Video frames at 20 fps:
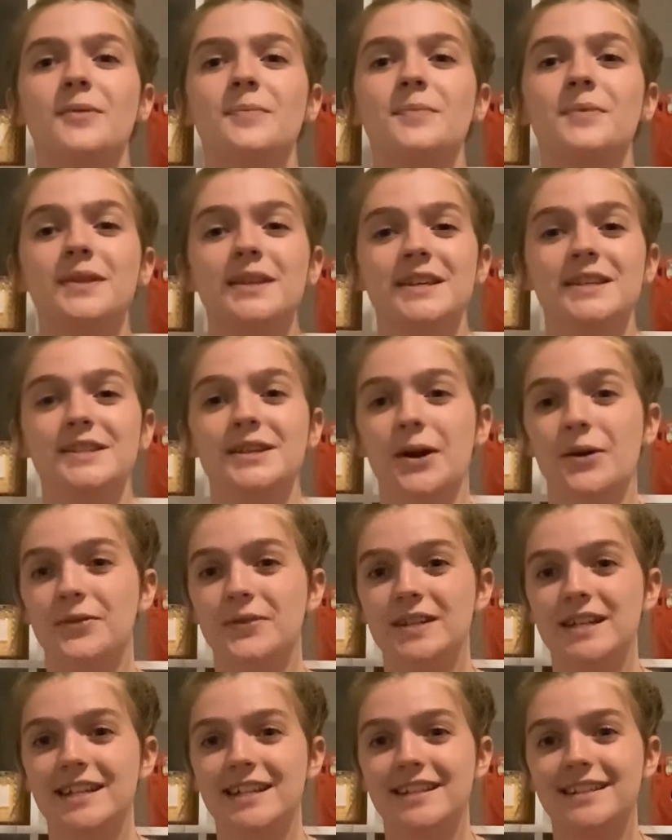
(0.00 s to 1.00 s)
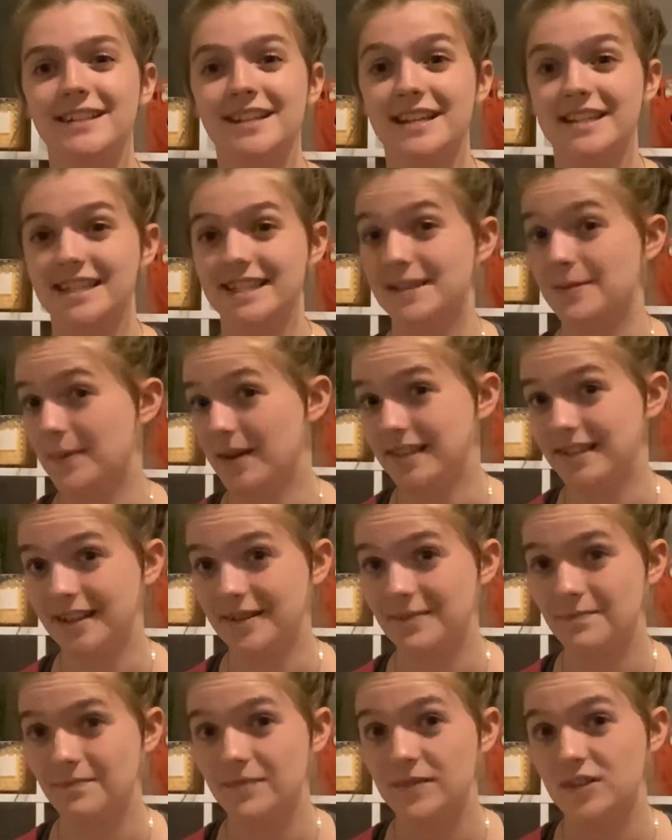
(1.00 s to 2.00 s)
please go read, because it's amazing.
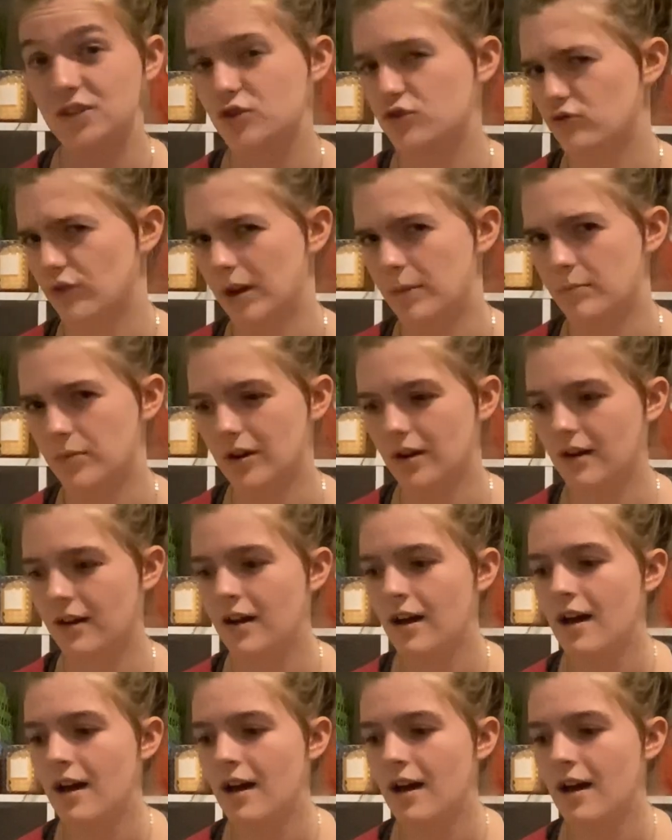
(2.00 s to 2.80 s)
It's a great book.